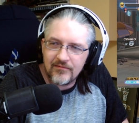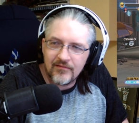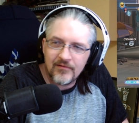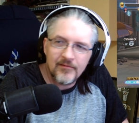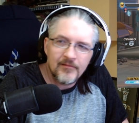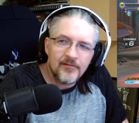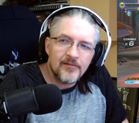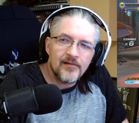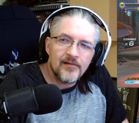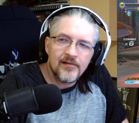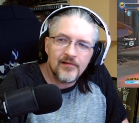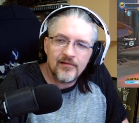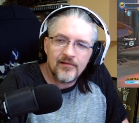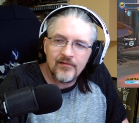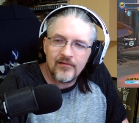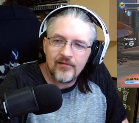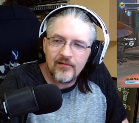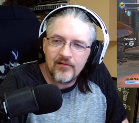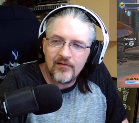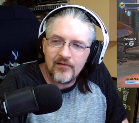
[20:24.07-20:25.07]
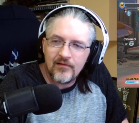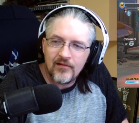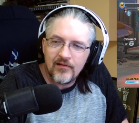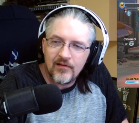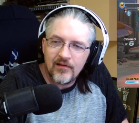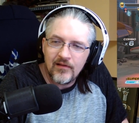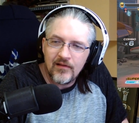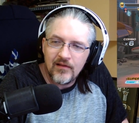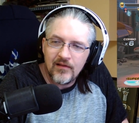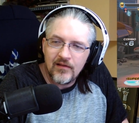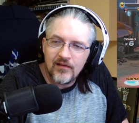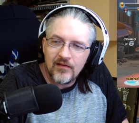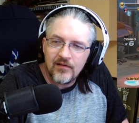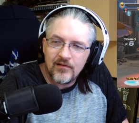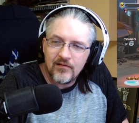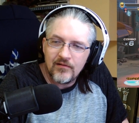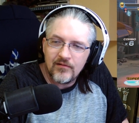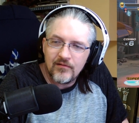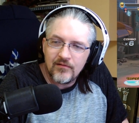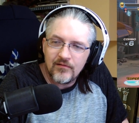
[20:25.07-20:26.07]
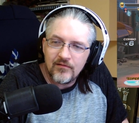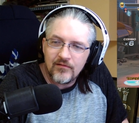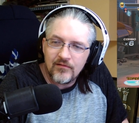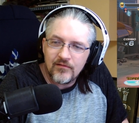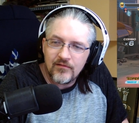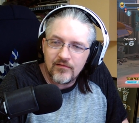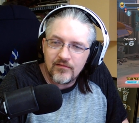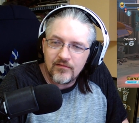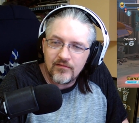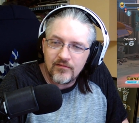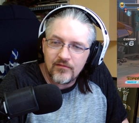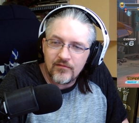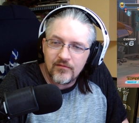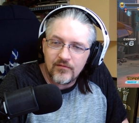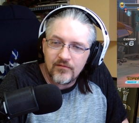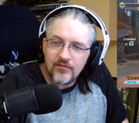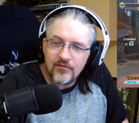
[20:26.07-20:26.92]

[no speech]